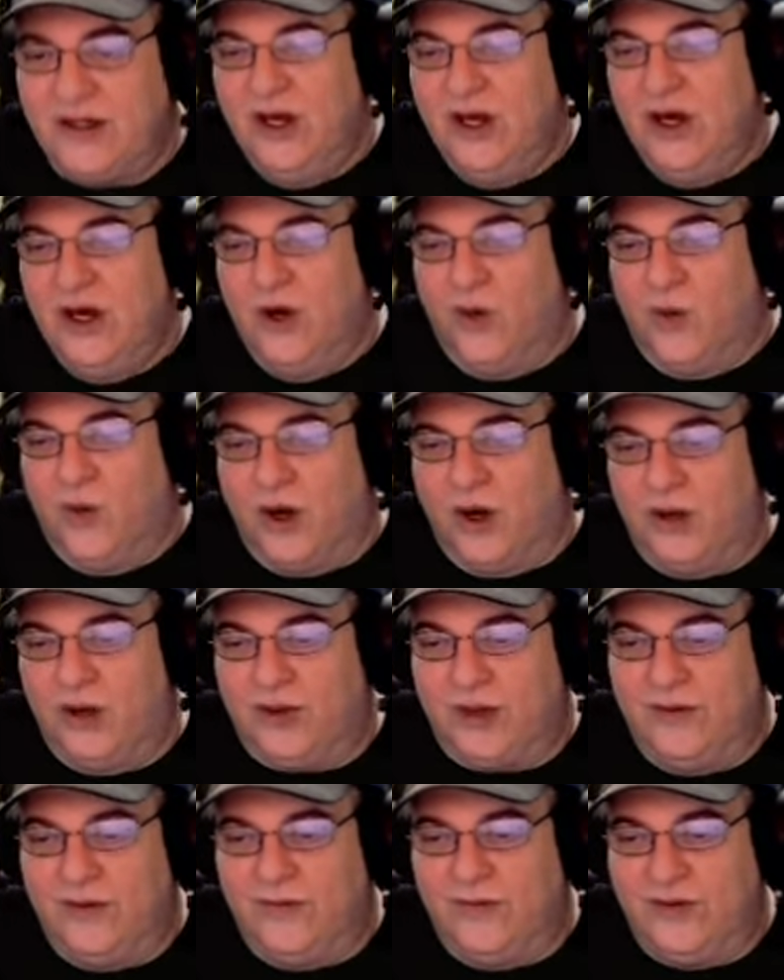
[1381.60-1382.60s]
worth
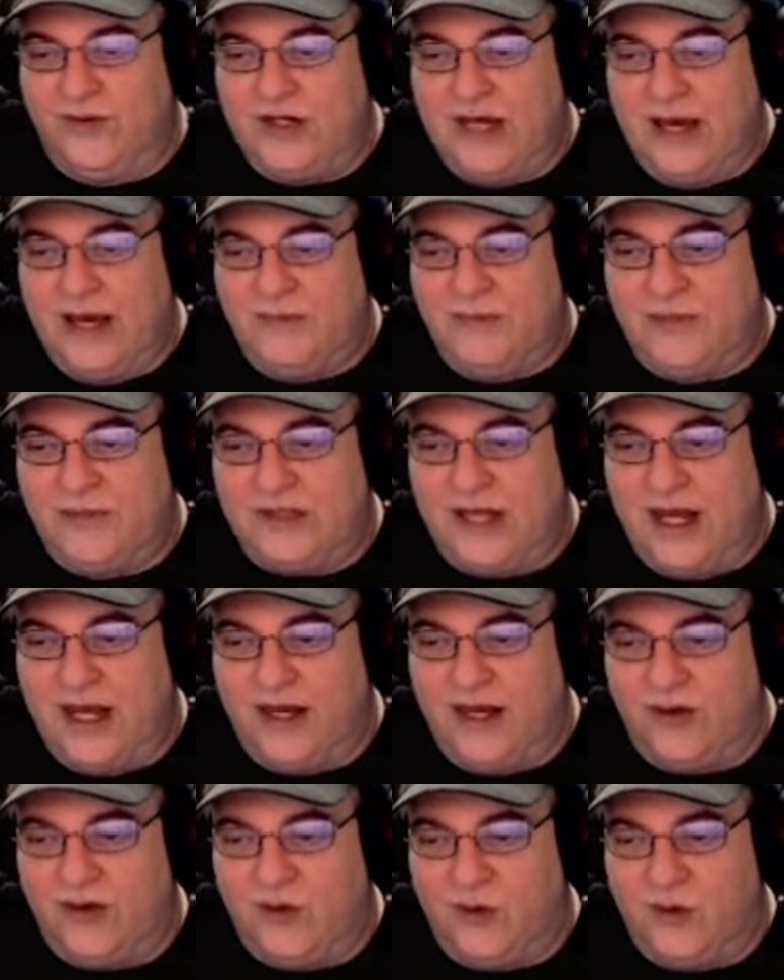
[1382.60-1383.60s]
of gems
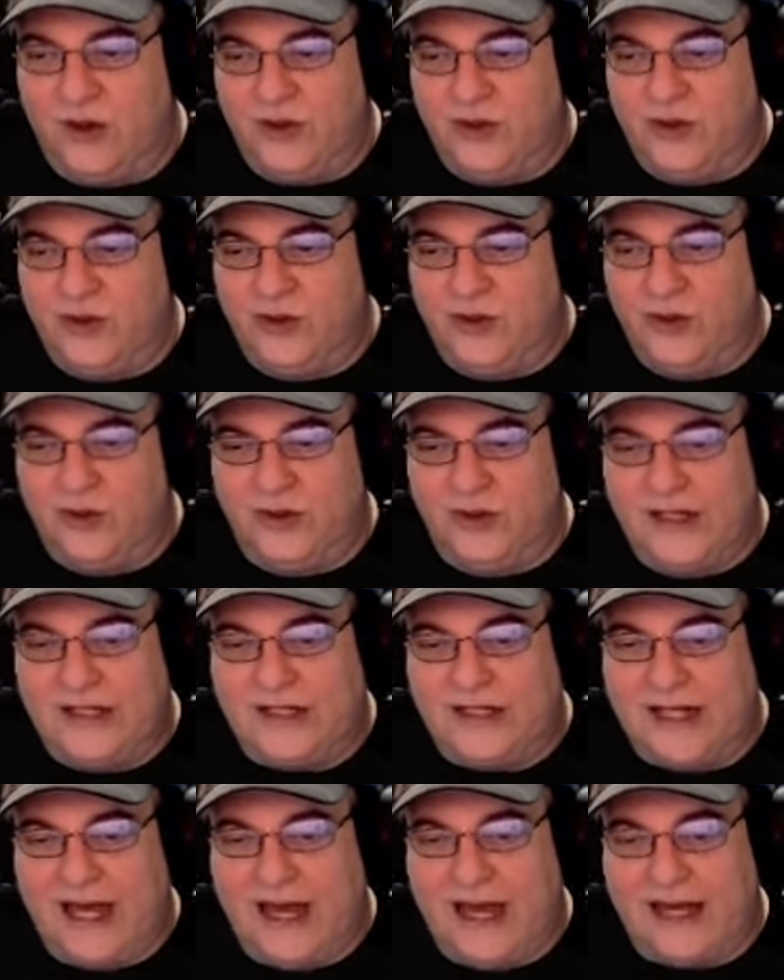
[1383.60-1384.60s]
and or jewelry
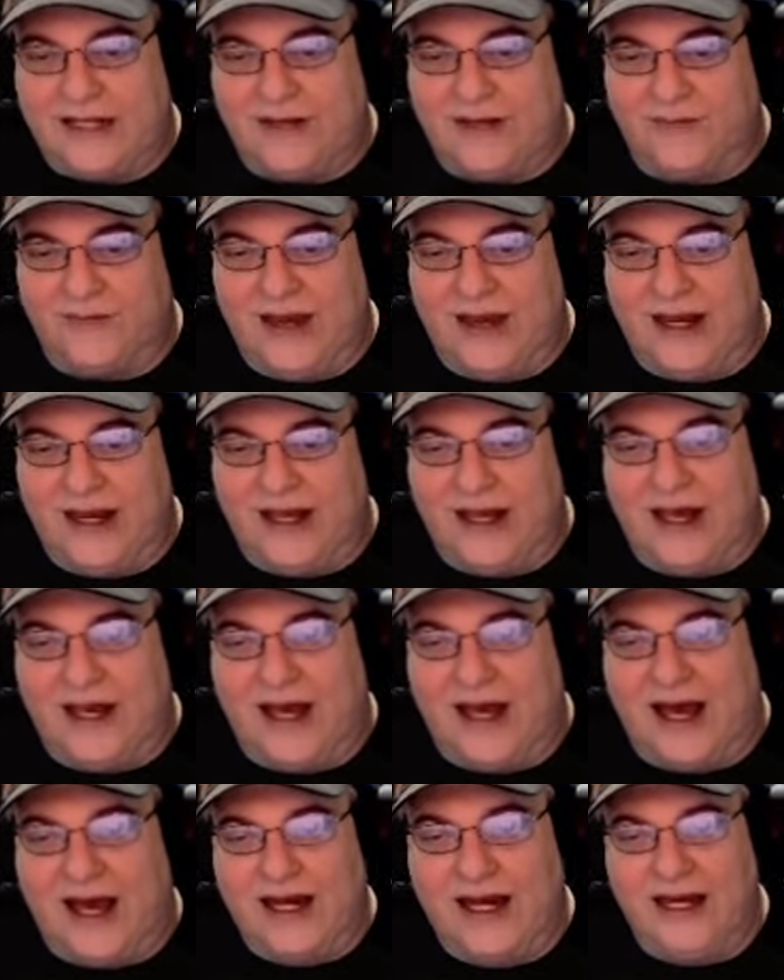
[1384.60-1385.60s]
to activate an
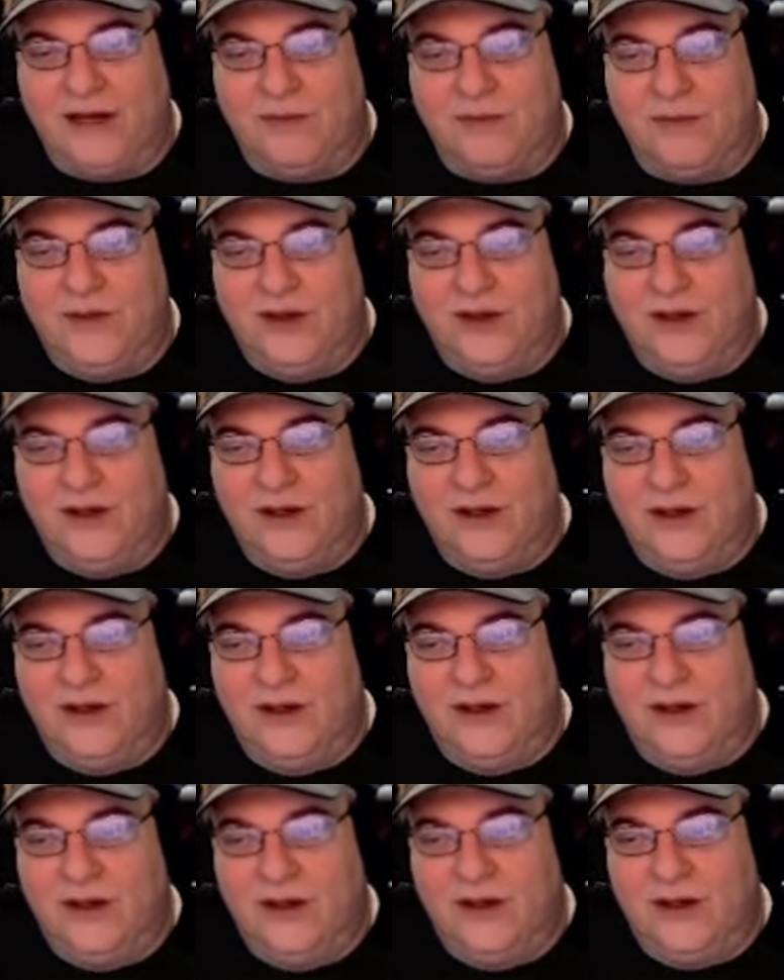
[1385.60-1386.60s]
item
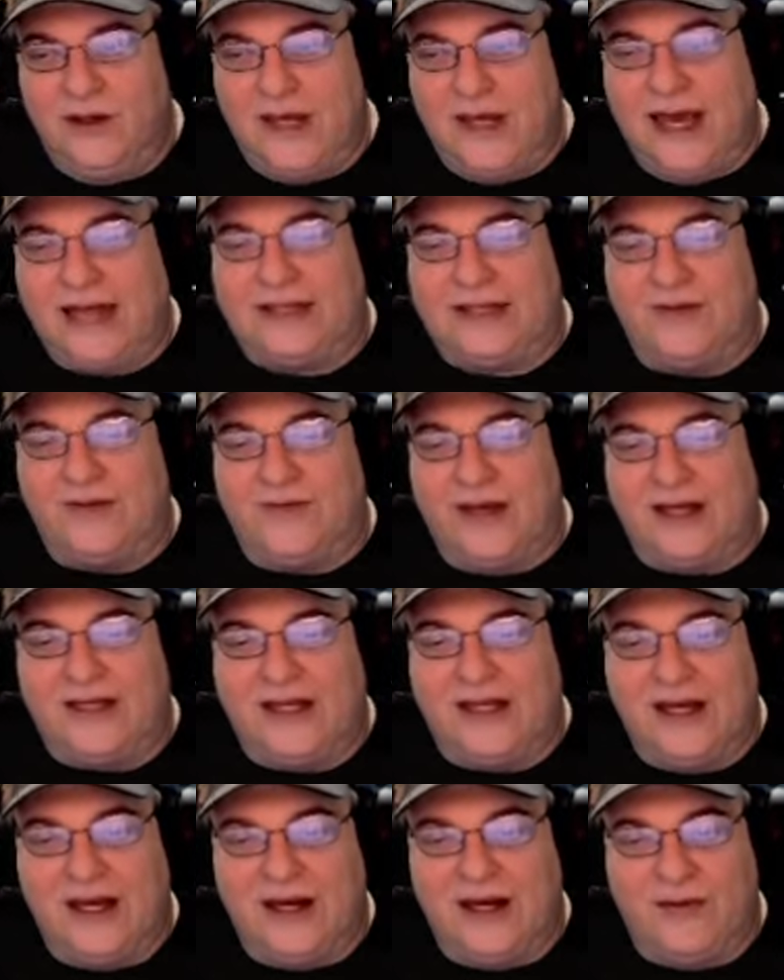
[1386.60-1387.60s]
activate
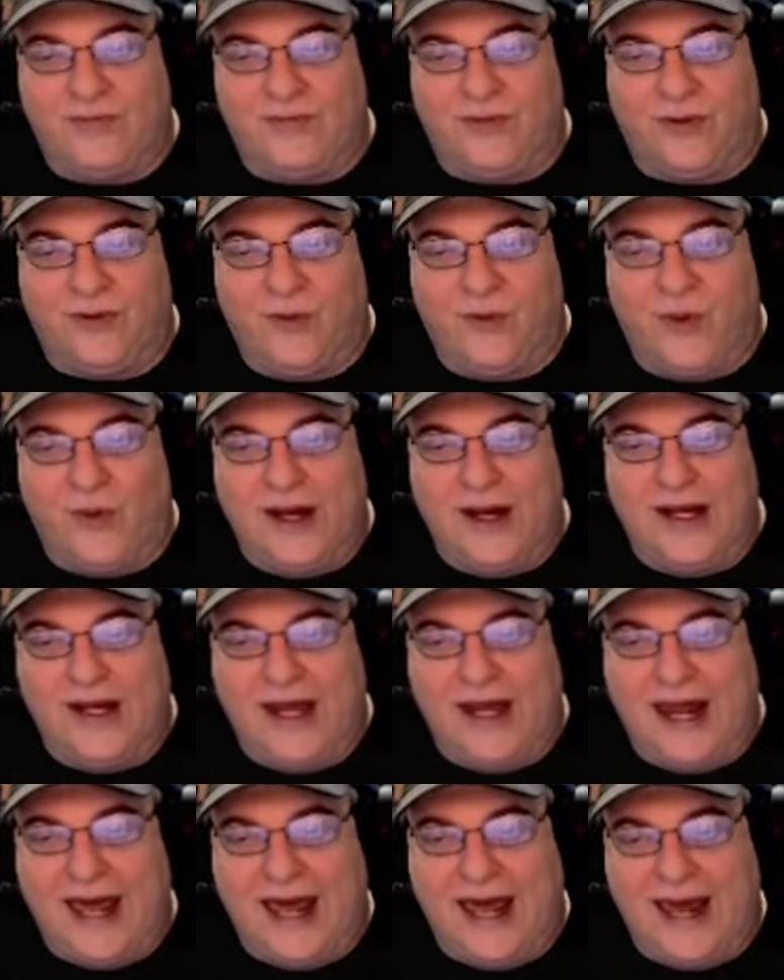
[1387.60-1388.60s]
the item for one
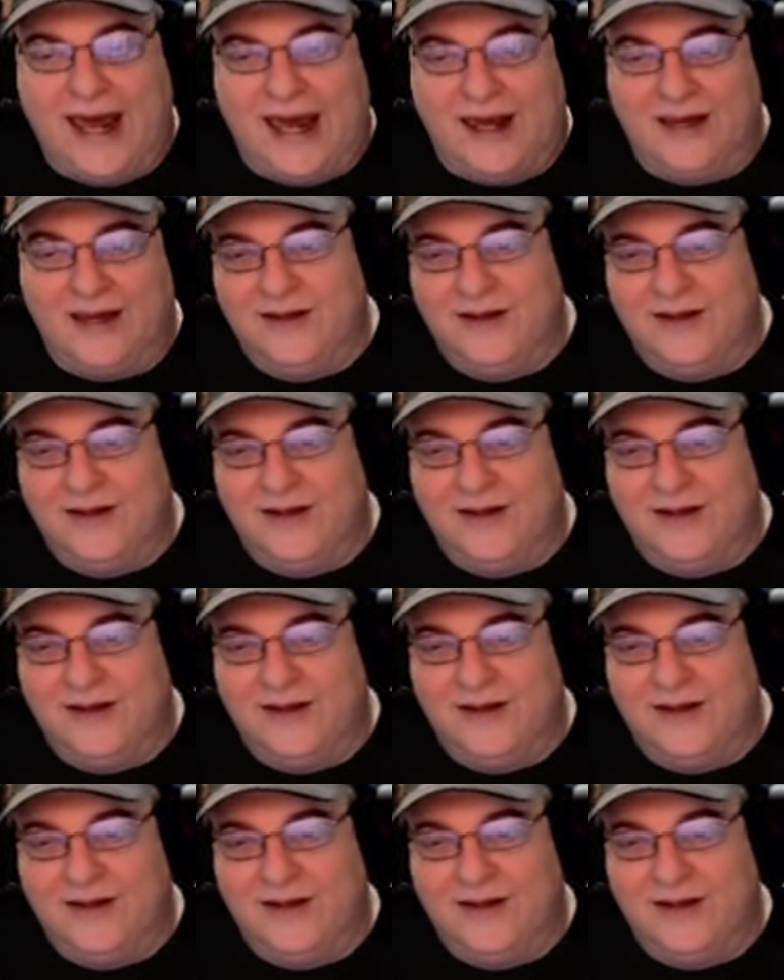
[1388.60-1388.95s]
day.